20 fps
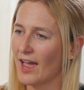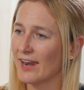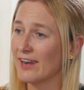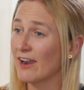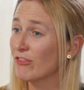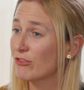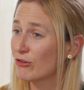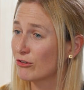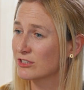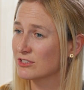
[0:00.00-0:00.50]

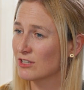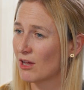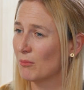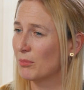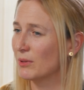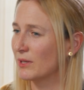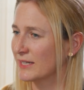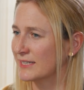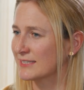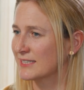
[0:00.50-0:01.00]
Another
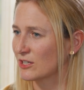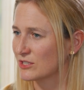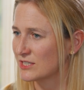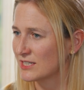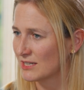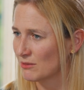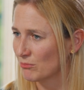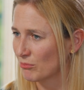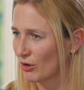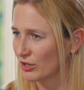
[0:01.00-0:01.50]
example is our
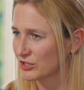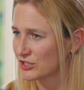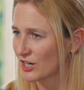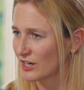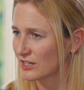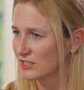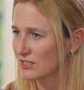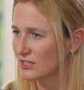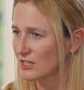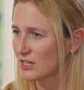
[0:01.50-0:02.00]
team
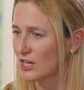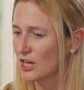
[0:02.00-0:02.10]
project.